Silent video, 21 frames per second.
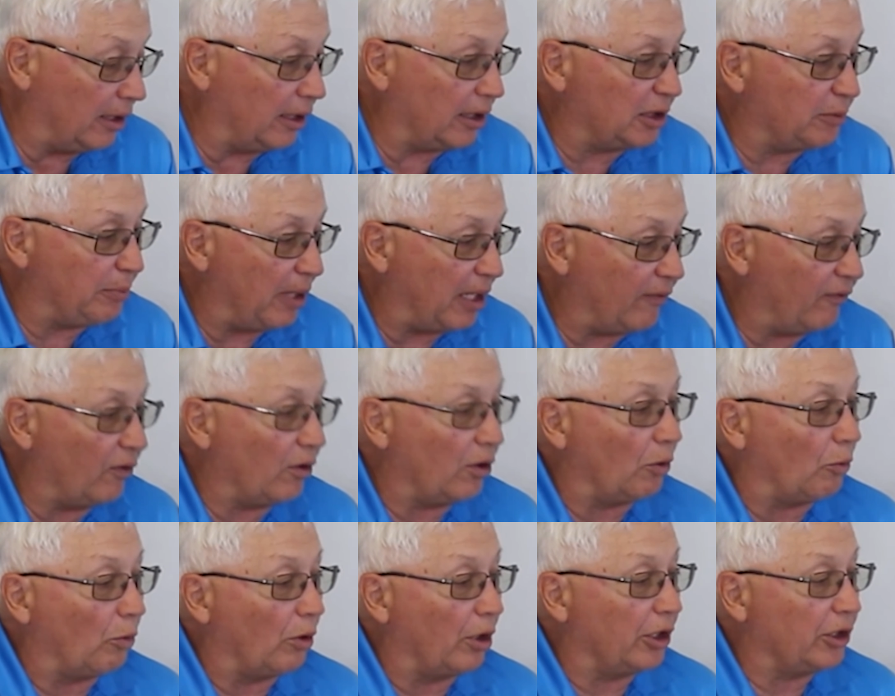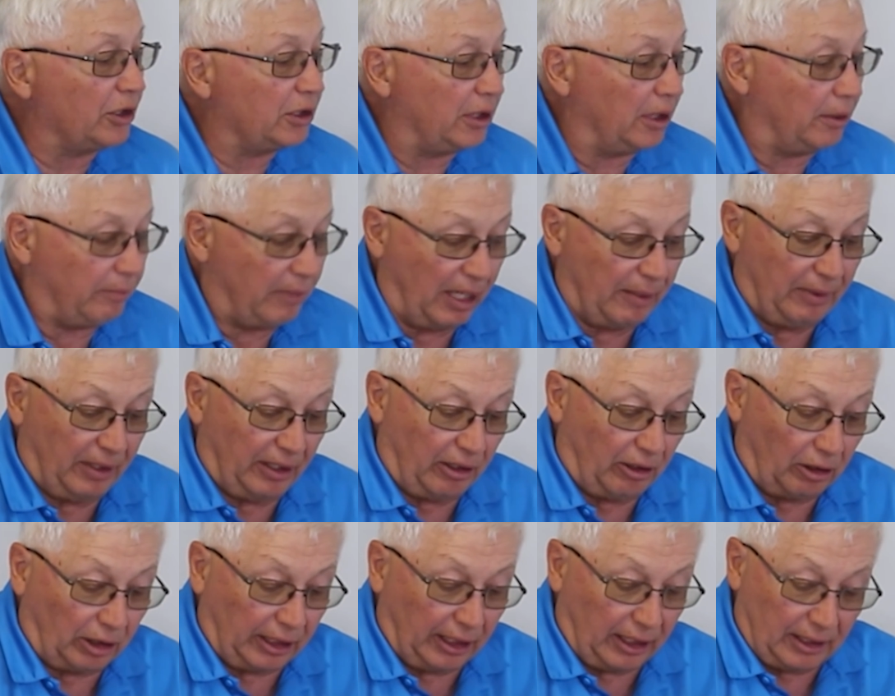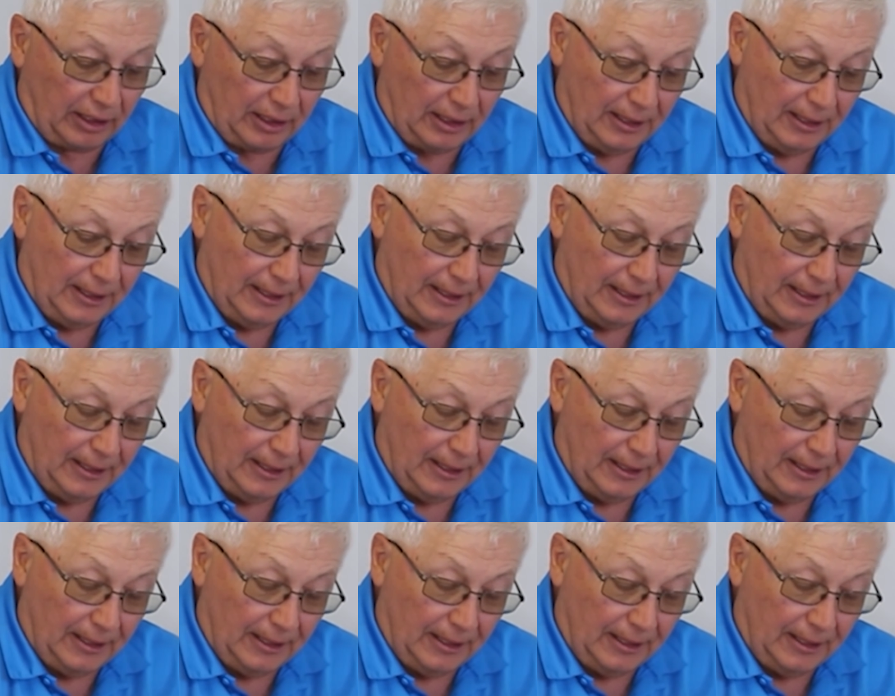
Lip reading: expect for the worst, and maybe look at